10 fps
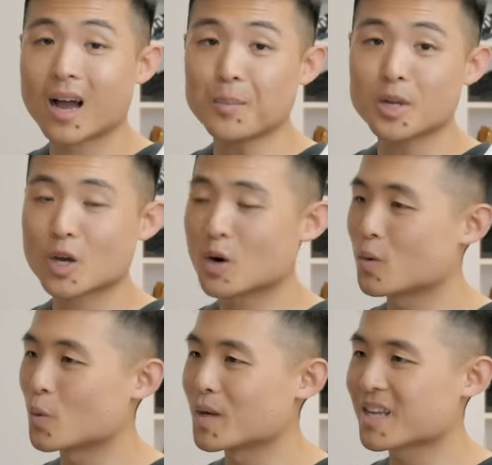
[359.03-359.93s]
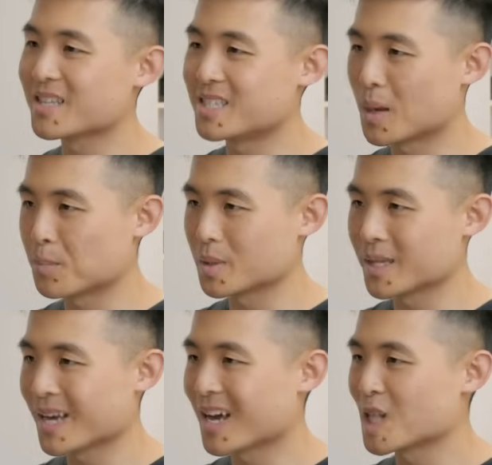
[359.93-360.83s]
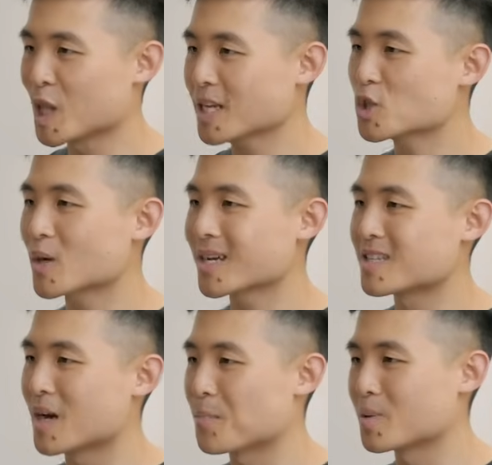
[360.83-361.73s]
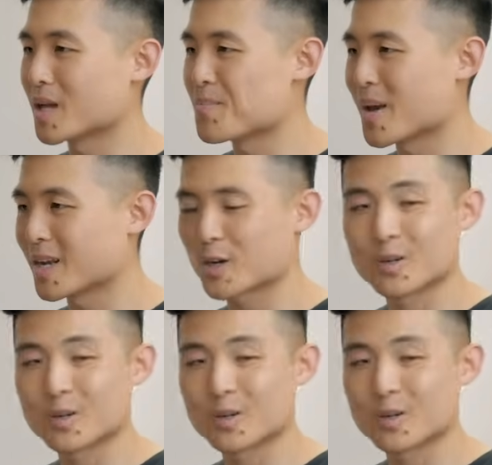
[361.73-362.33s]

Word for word: I'm gonna go with Dumply, electric dumpling maker.